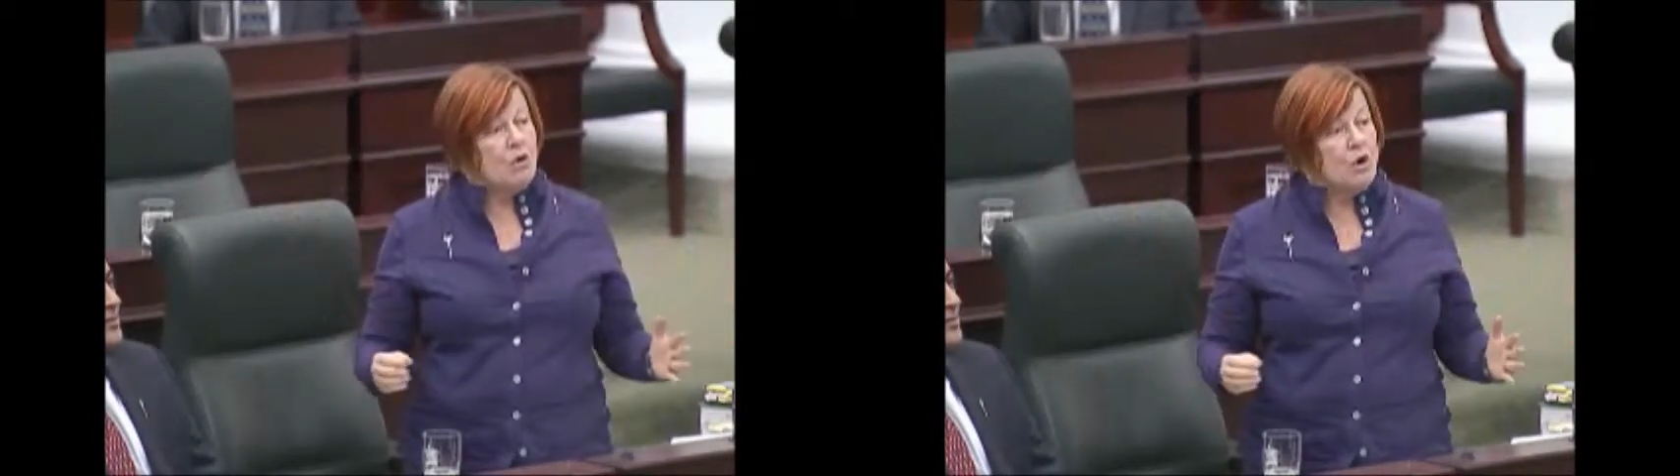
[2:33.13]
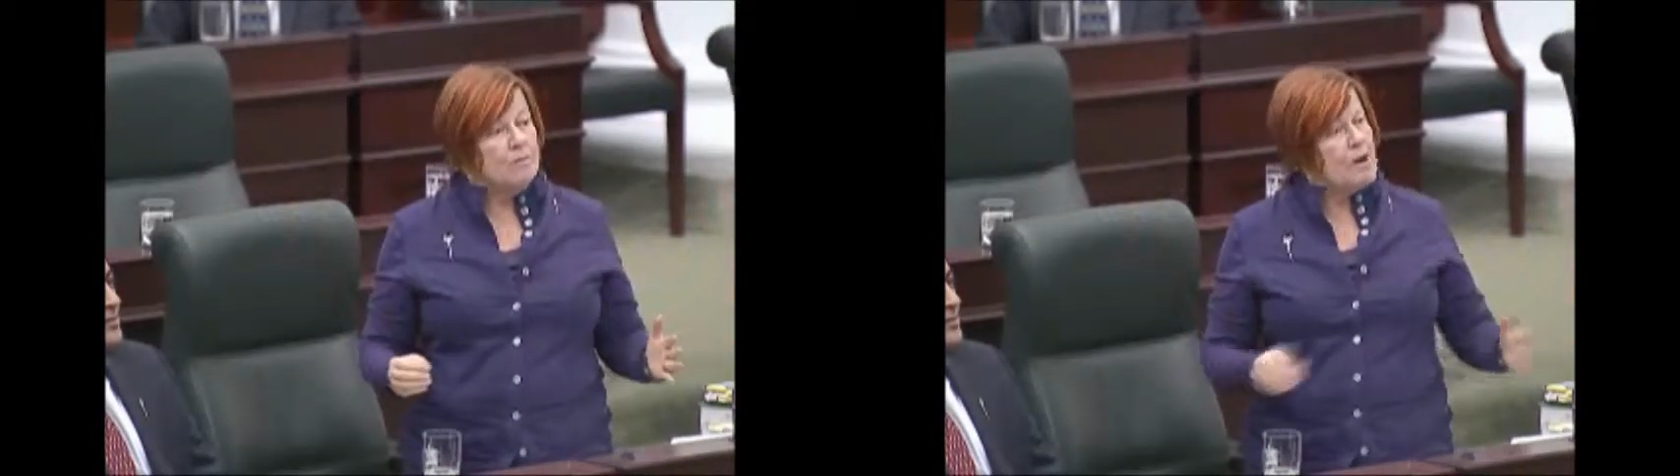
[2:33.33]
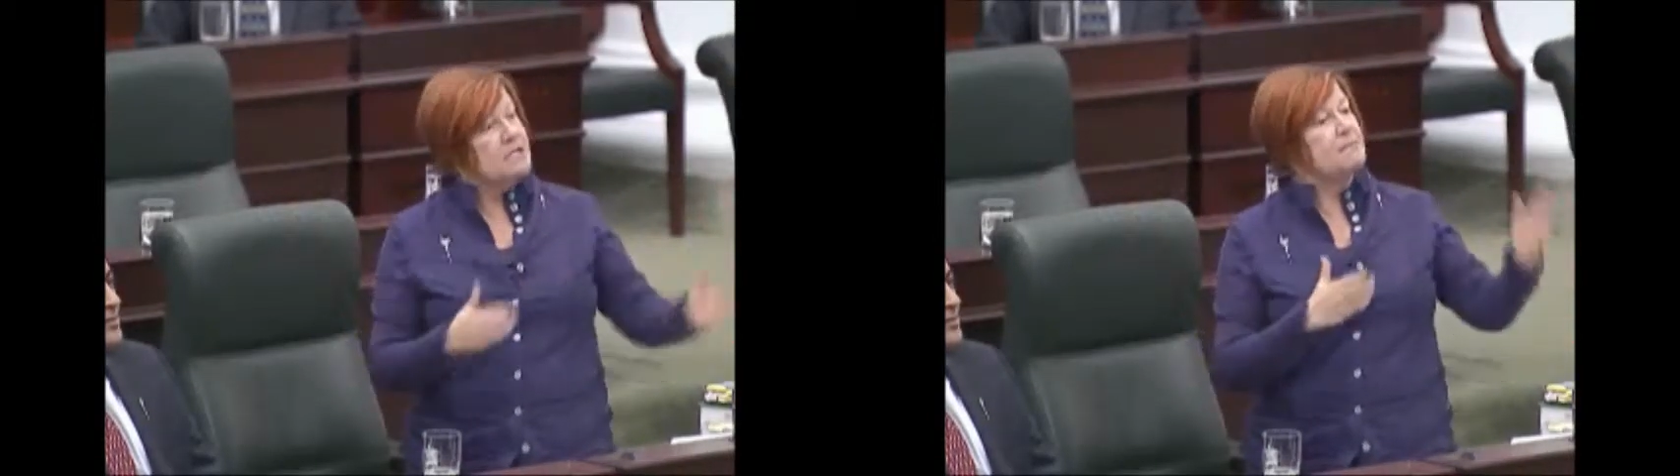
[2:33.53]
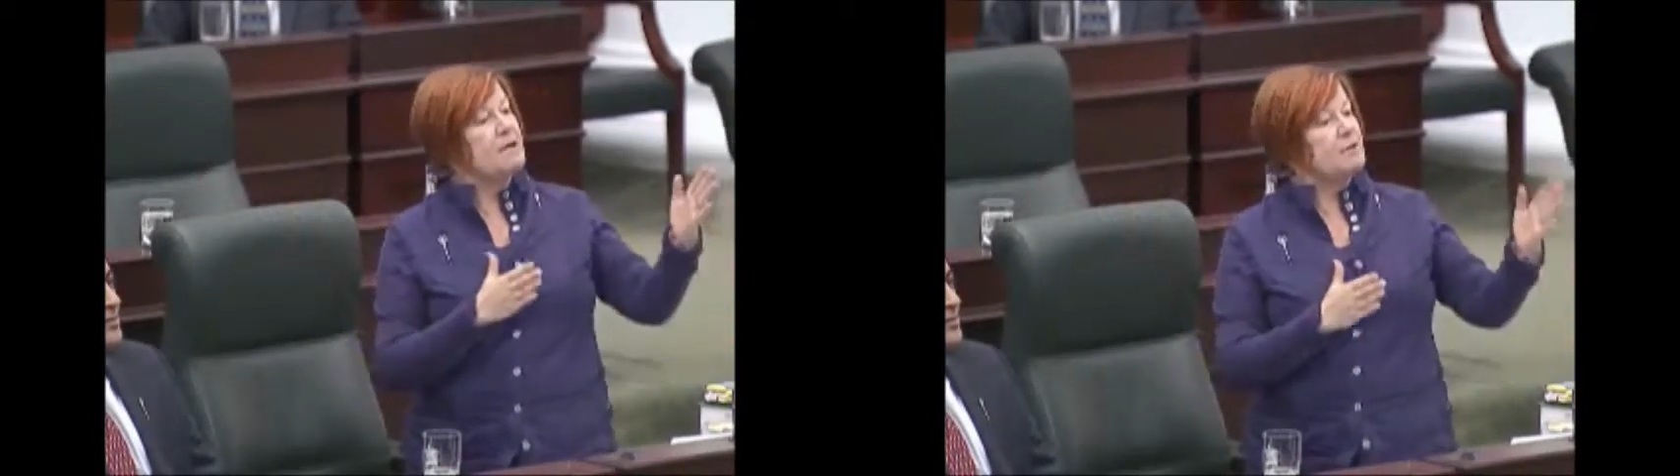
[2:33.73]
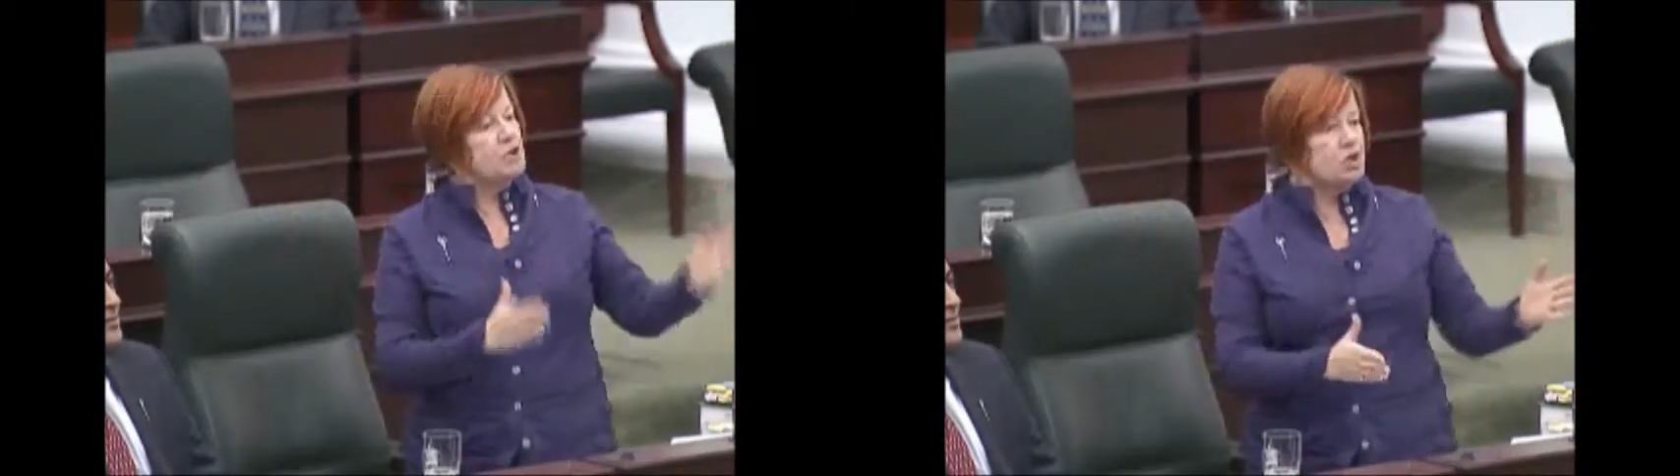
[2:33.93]
or
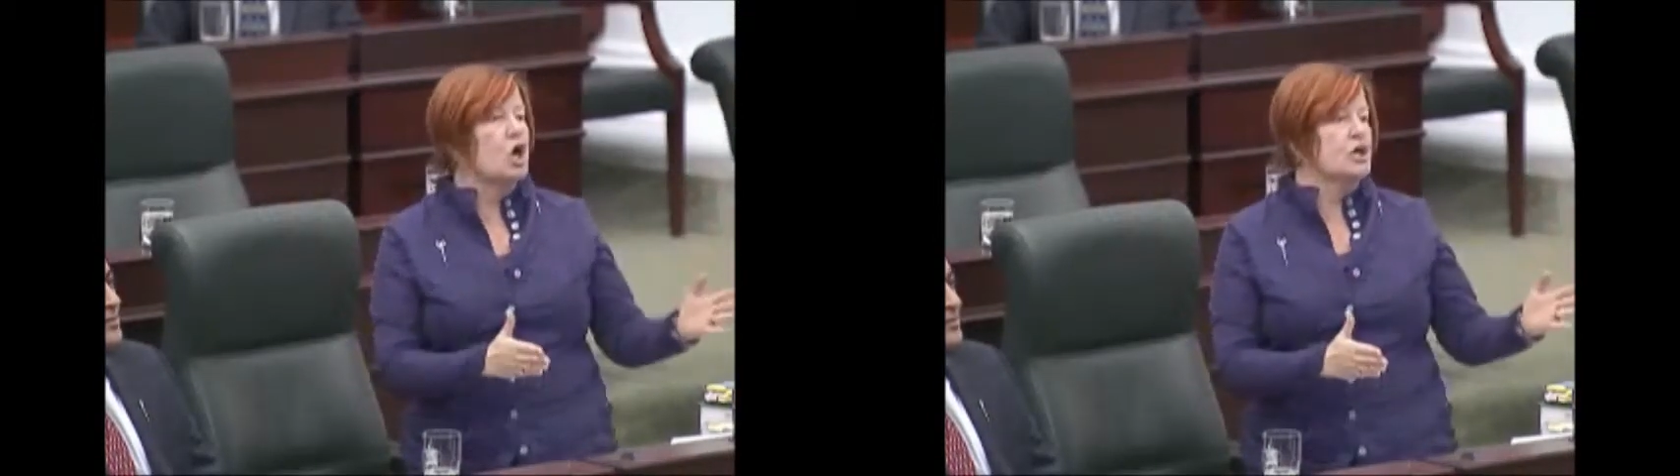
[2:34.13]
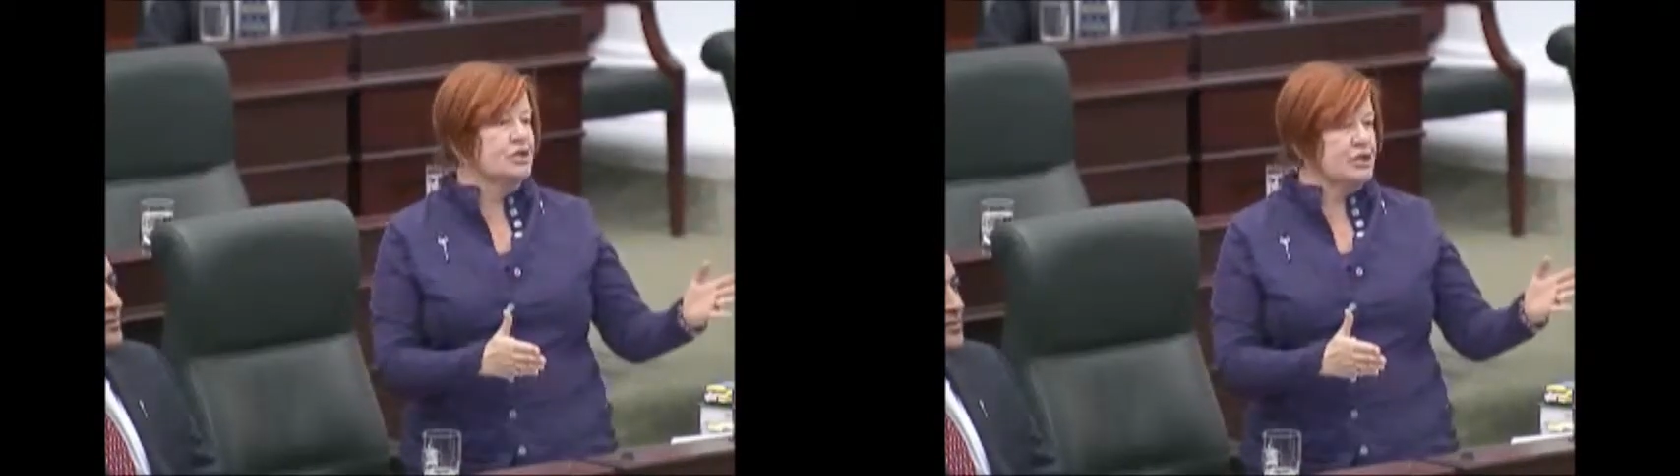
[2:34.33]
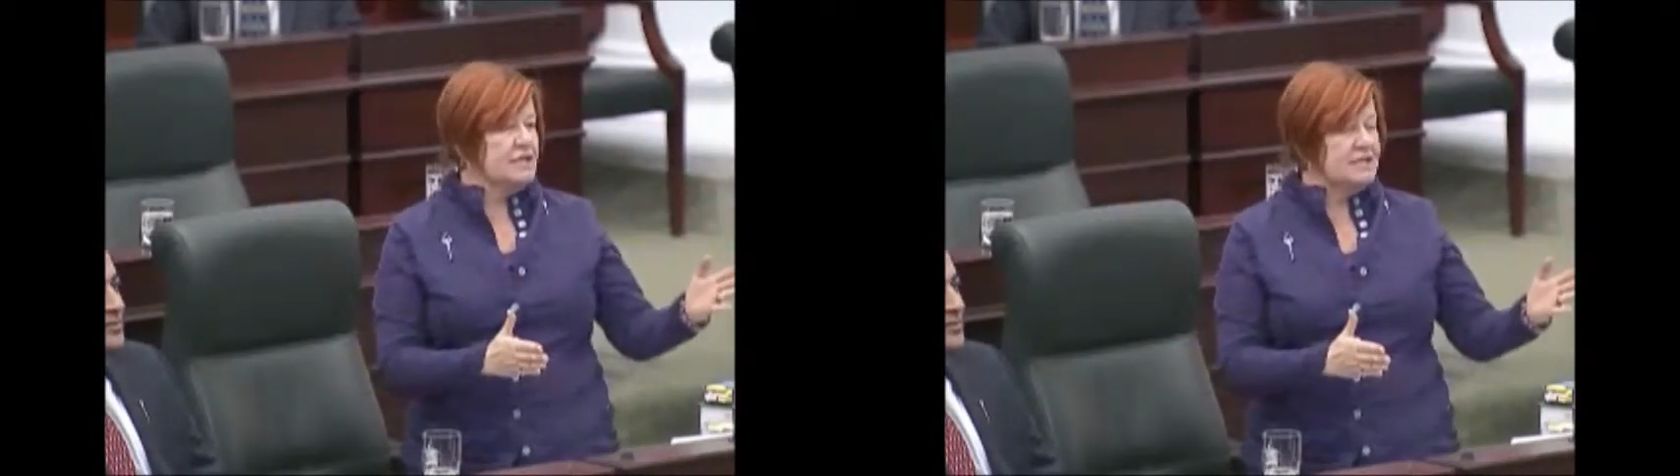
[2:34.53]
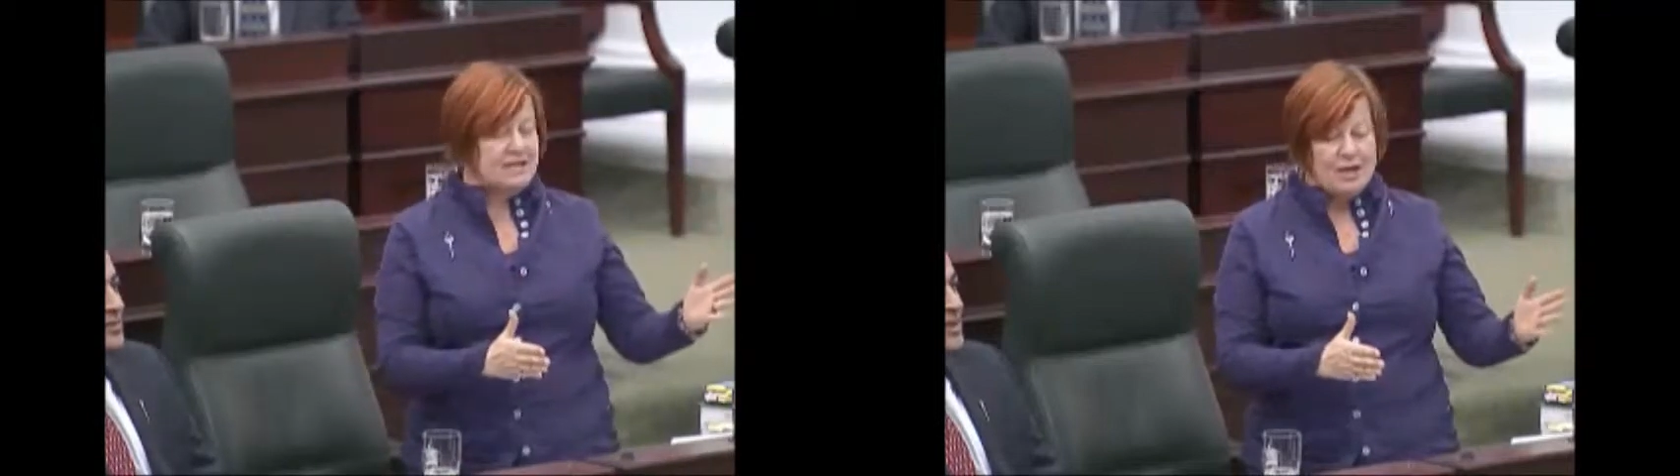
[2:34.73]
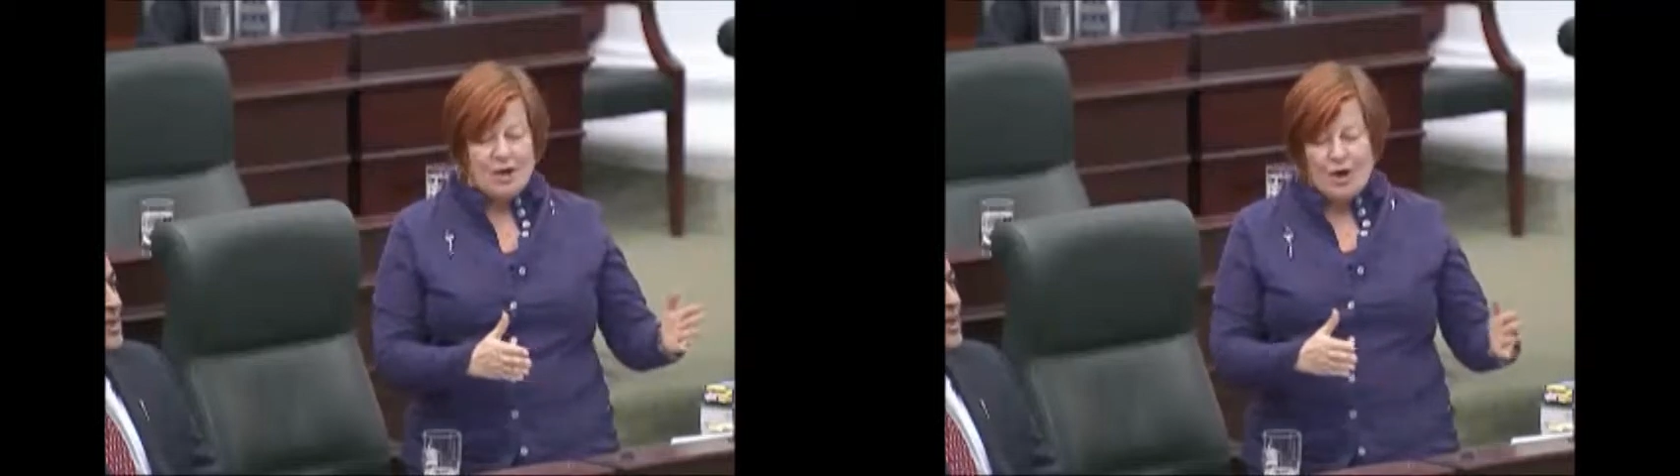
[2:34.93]
possibly with
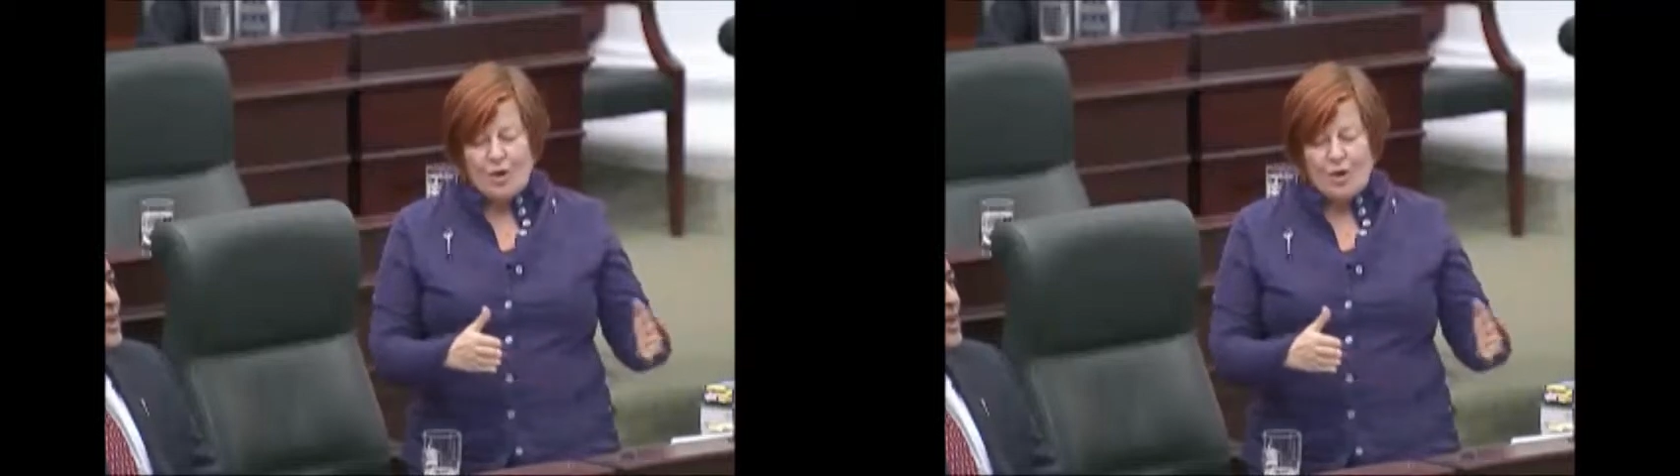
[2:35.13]
charges?